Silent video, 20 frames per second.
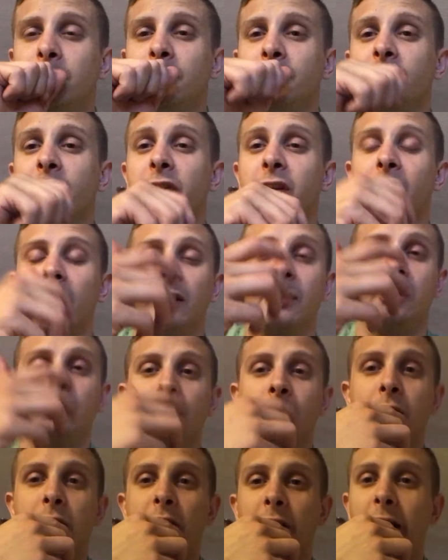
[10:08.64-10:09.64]
So yeah,
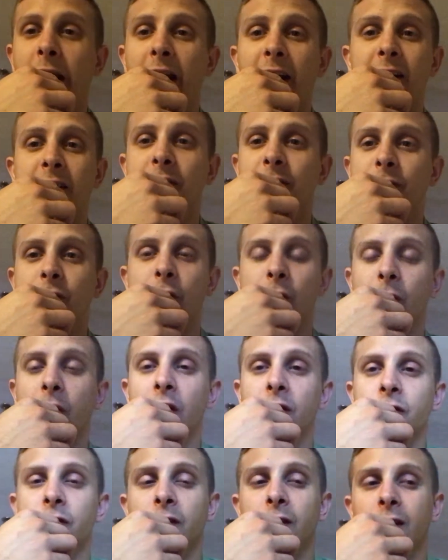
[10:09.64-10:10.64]
active
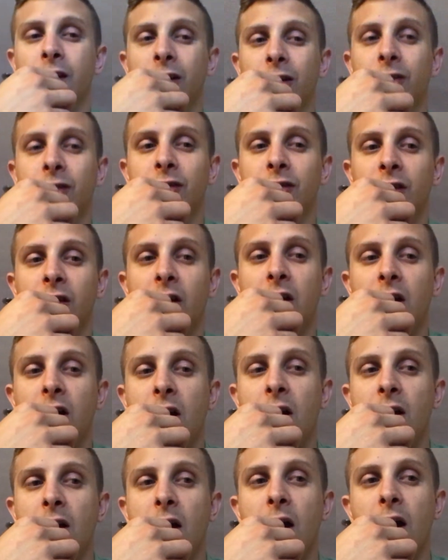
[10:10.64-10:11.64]
curation, guys,
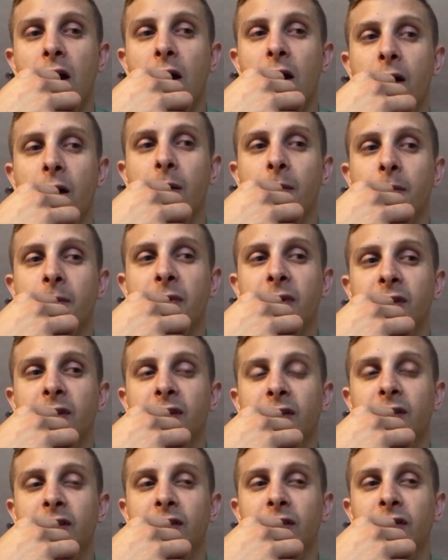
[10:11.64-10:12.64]

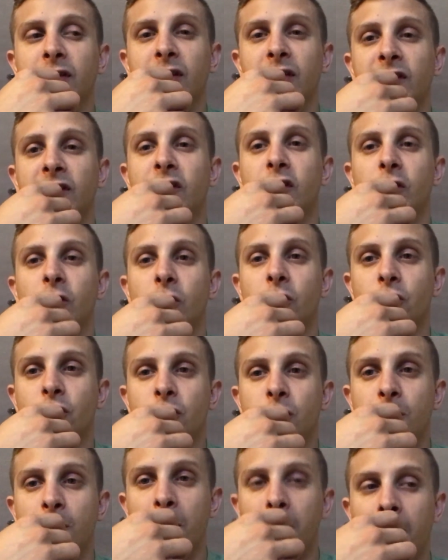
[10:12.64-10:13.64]
is
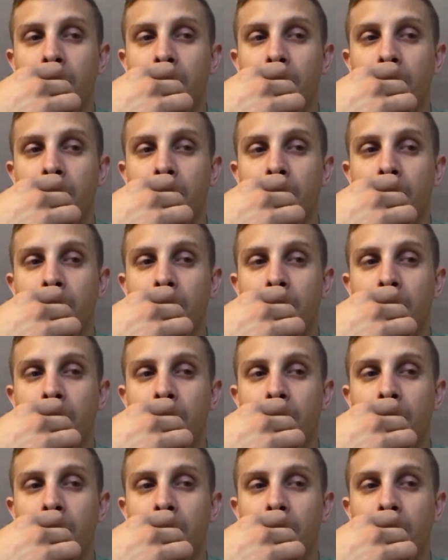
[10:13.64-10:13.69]
huge.